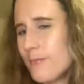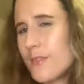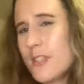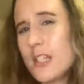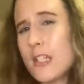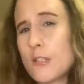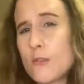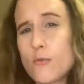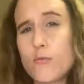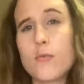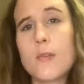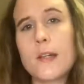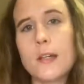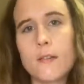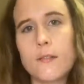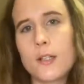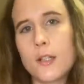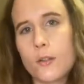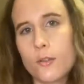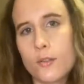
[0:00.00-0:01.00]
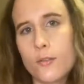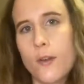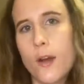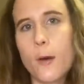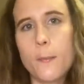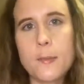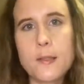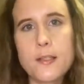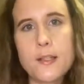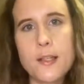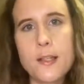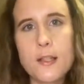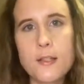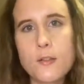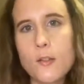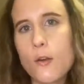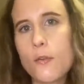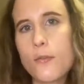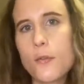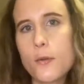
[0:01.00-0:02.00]
It's really, really good for helping to ease
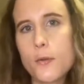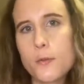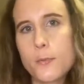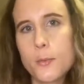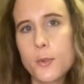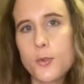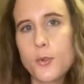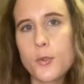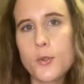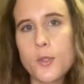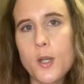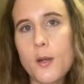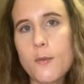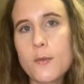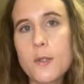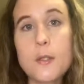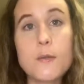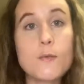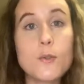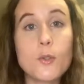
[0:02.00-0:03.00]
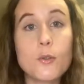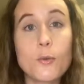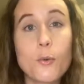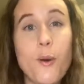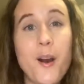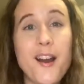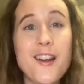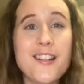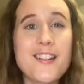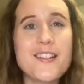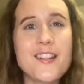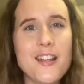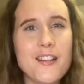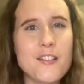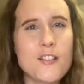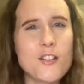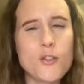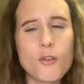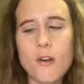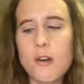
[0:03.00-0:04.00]
off those muscles after you've done quite an
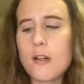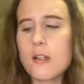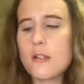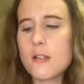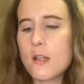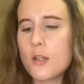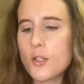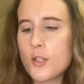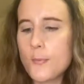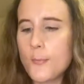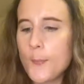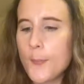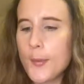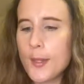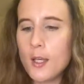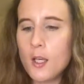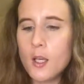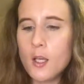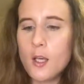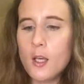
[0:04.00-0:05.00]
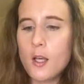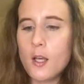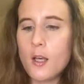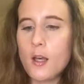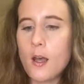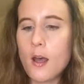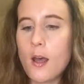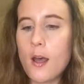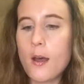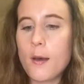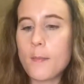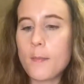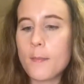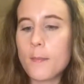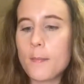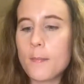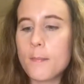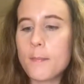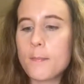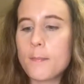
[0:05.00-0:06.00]
intense training session.
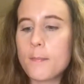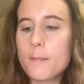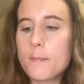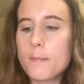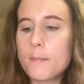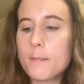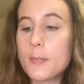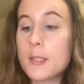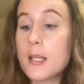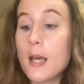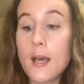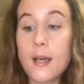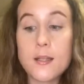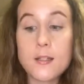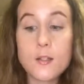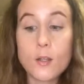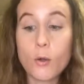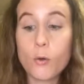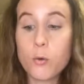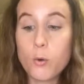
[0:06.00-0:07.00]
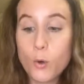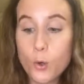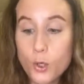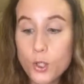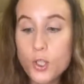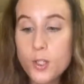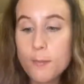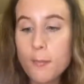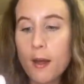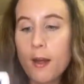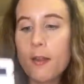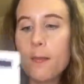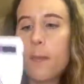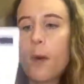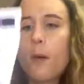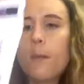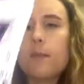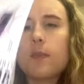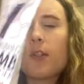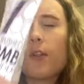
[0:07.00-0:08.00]
But yeah, it's a crushed bath
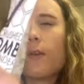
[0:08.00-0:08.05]
bomb, so